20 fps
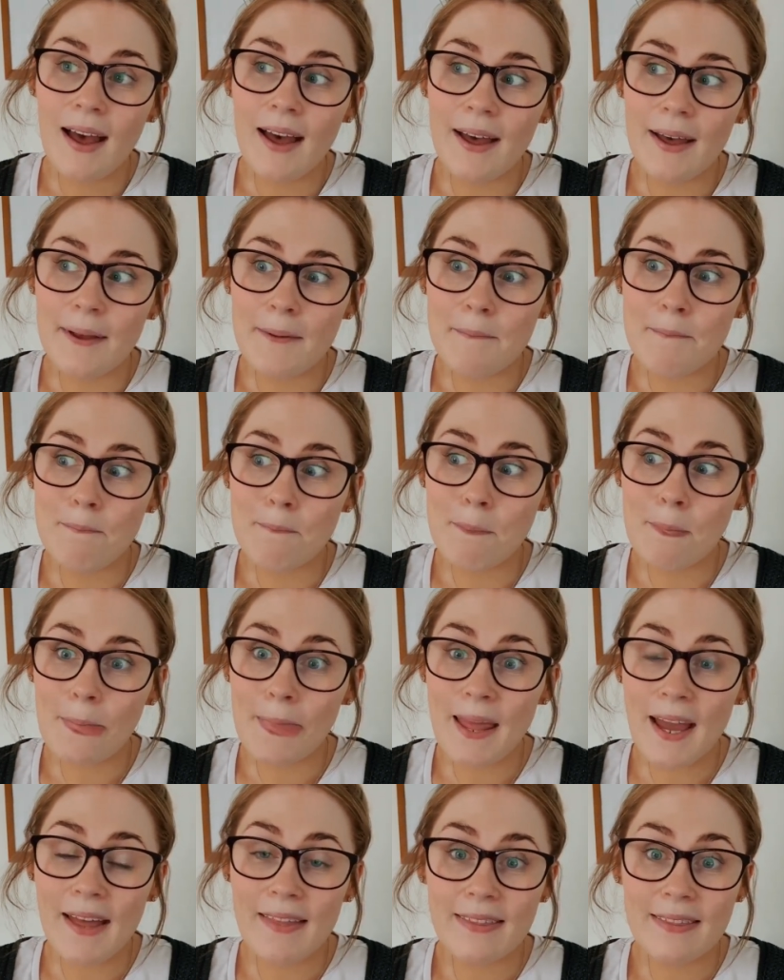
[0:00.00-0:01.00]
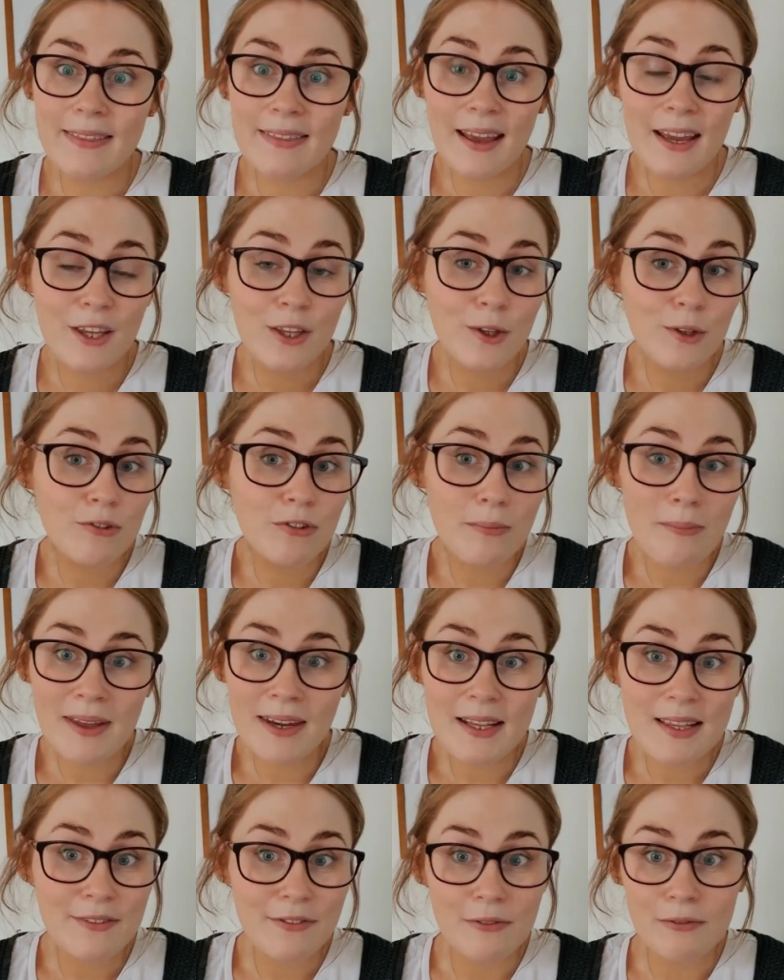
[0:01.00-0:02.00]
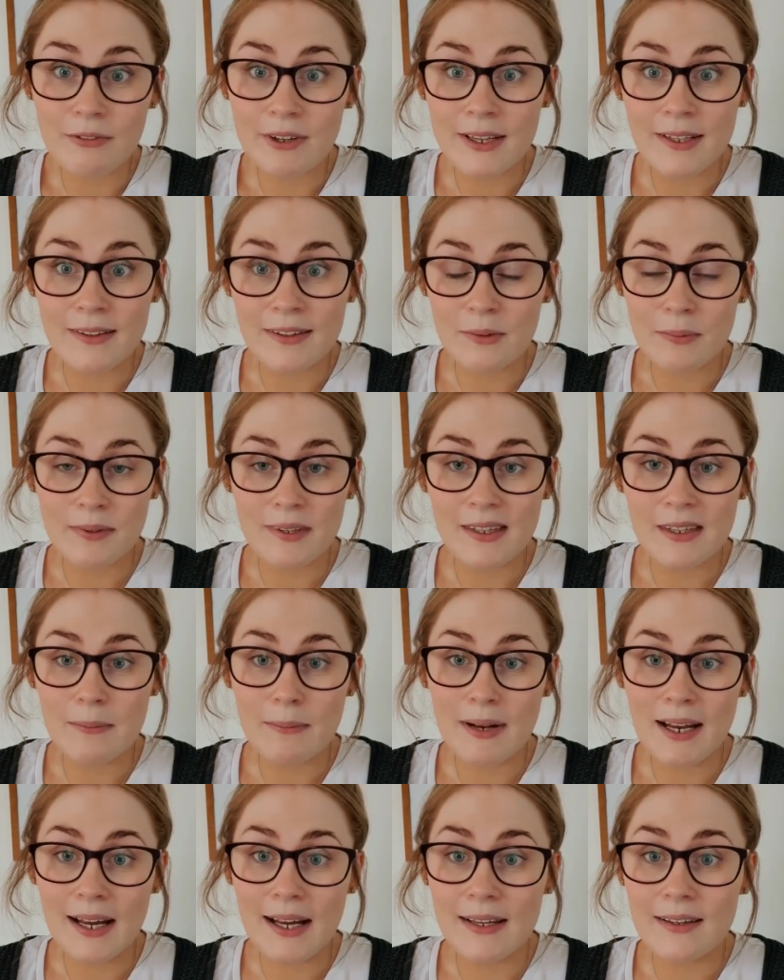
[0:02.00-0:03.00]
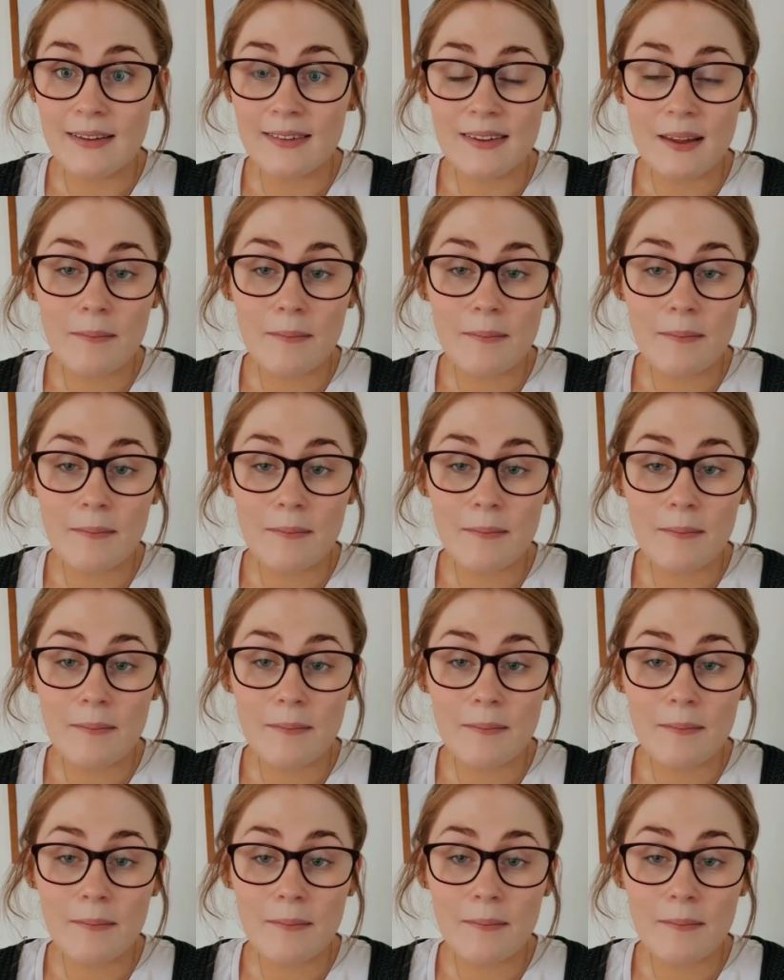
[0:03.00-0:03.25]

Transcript: And they're used for many different reasons within the plan.